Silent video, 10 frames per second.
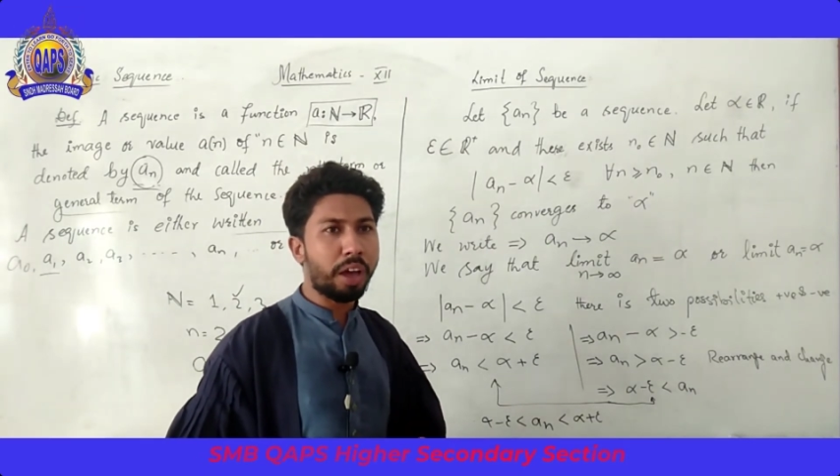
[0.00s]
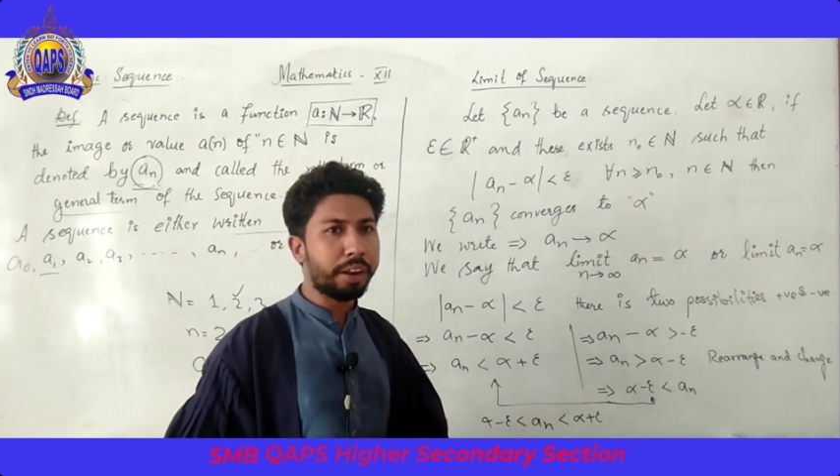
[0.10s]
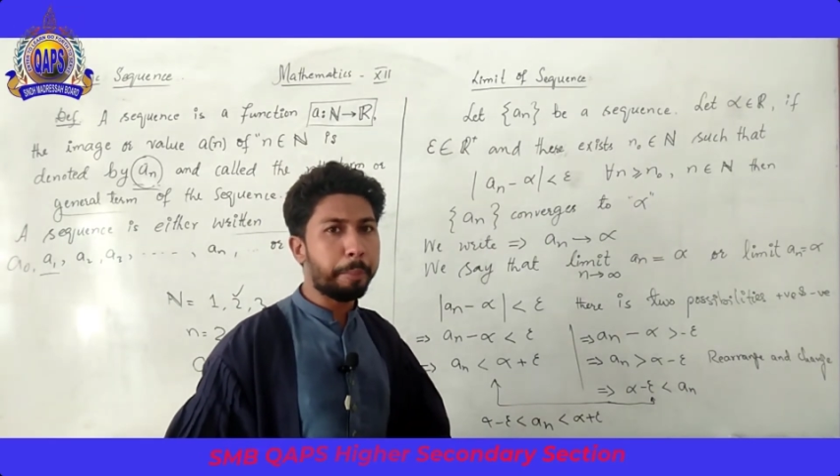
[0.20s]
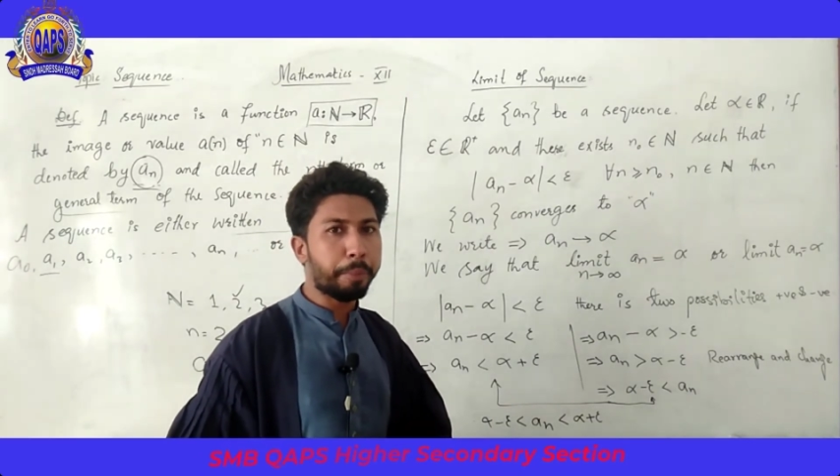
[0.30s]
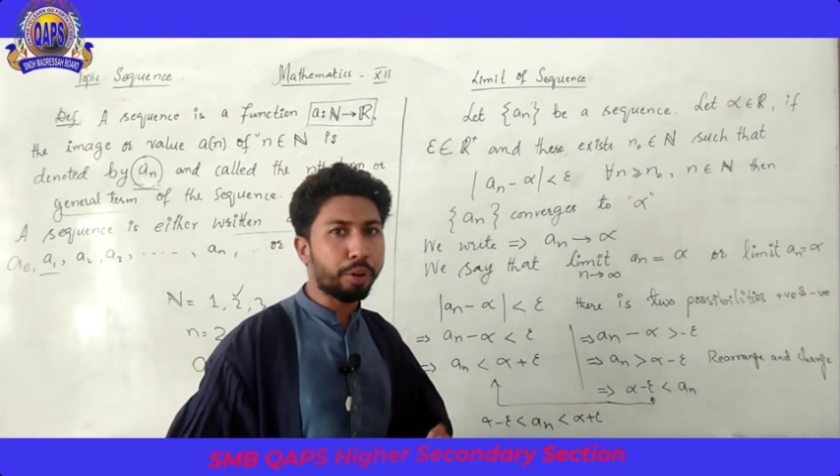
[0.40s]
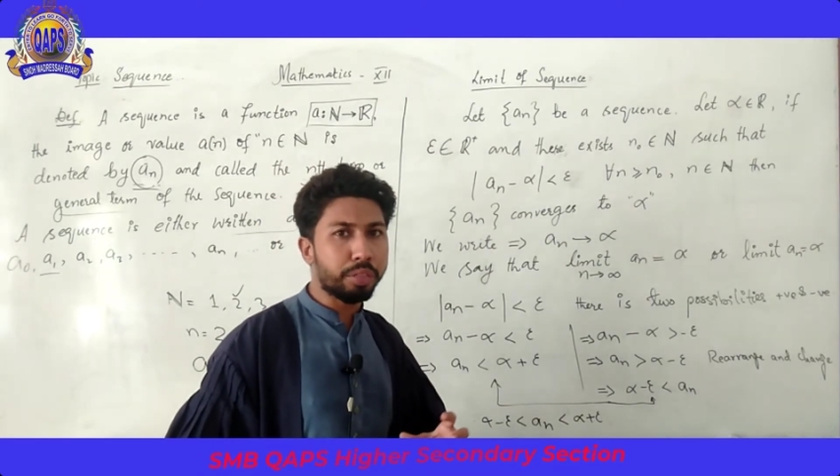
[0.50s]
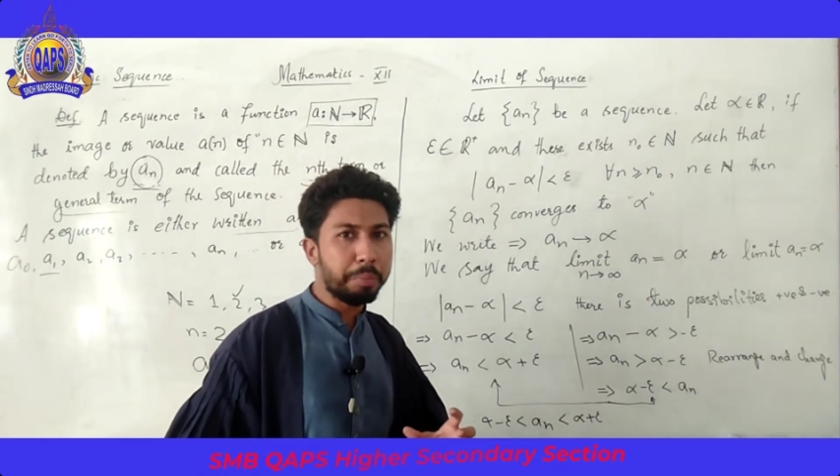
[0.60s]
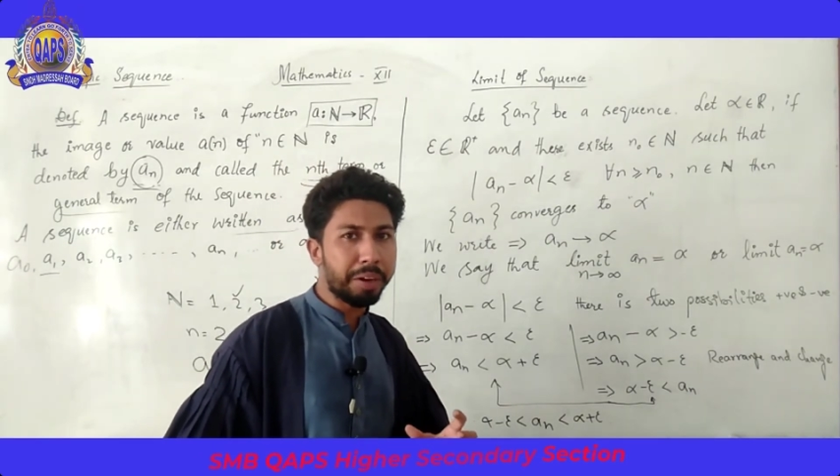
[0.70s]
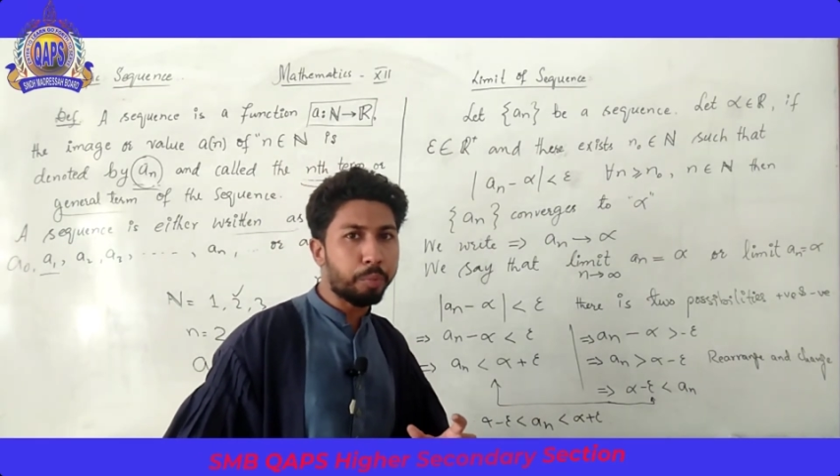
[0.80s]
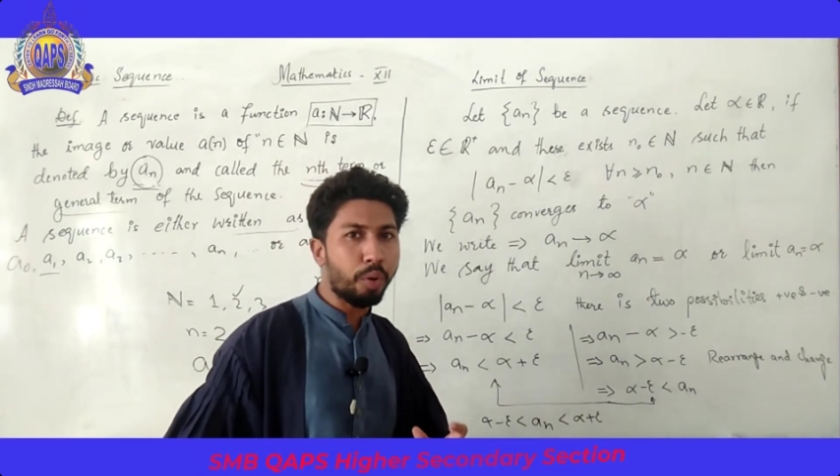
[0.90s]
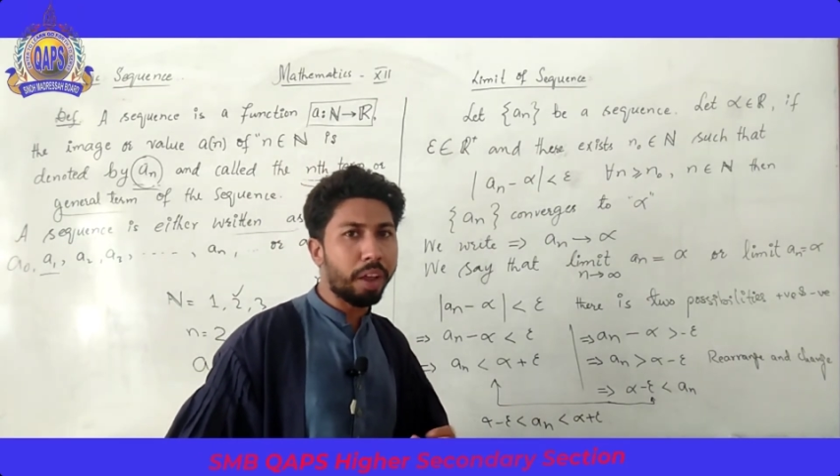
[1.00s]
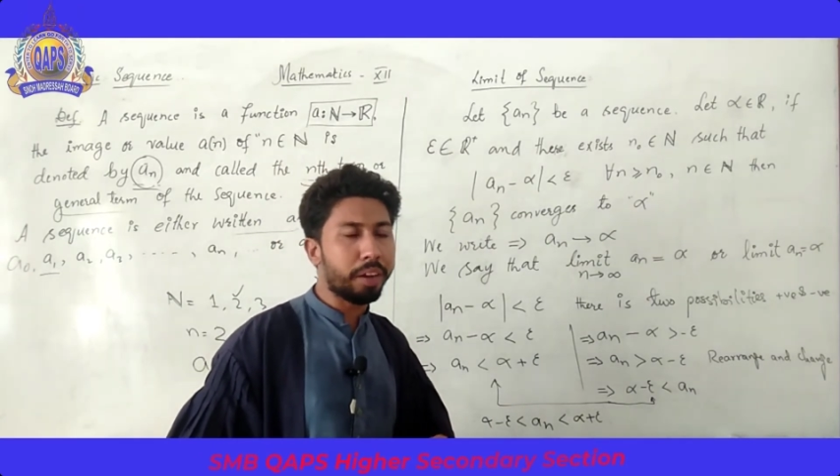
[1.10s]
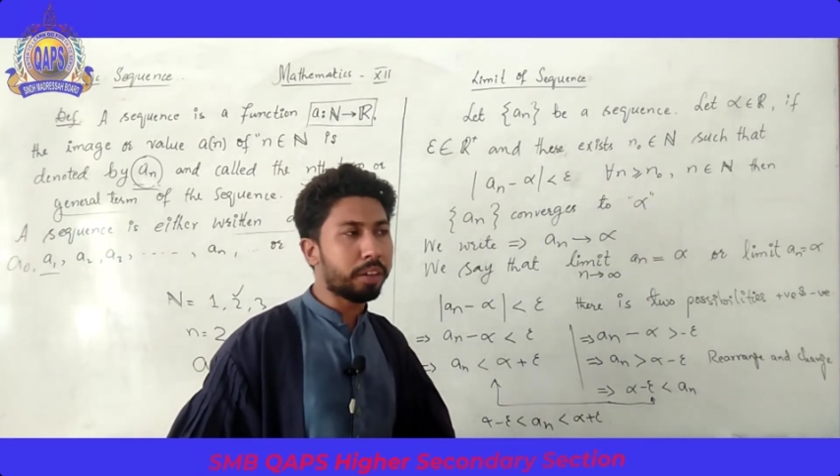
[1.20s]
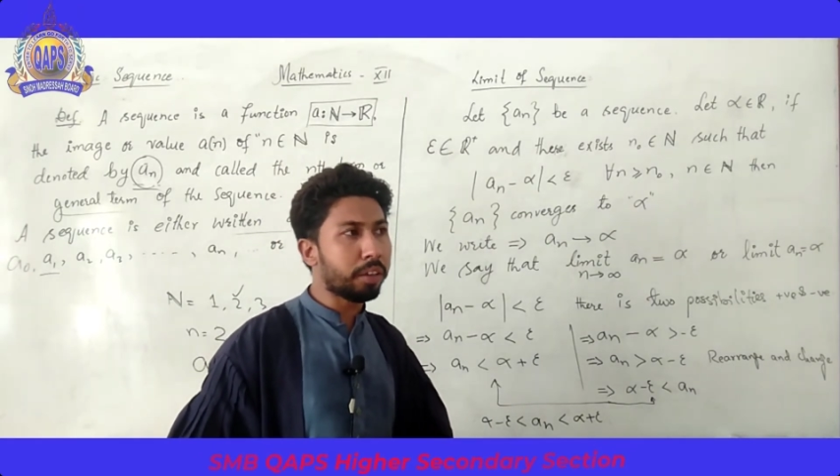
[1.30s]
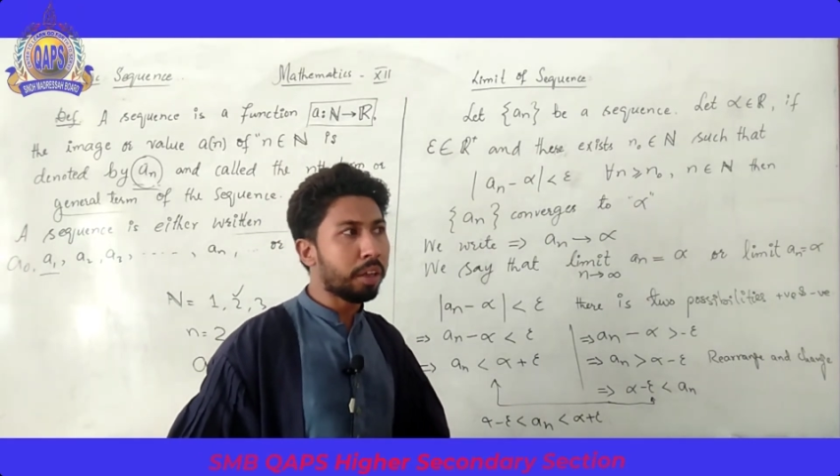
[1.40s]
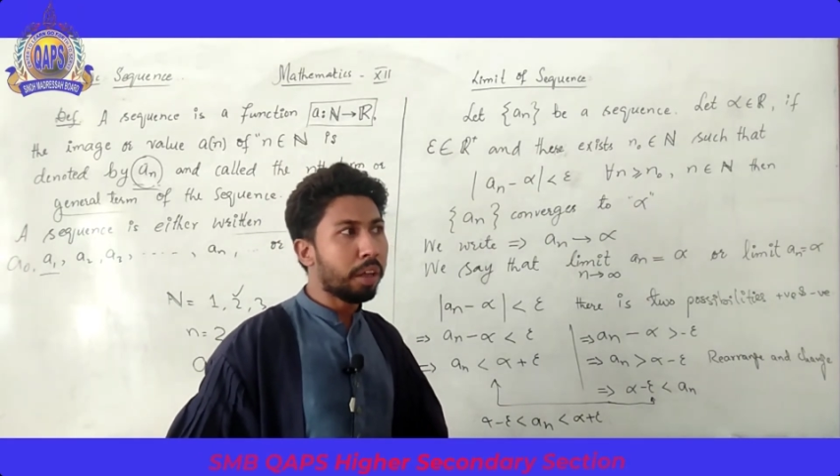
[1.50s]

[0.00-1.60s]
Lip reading: or approximate point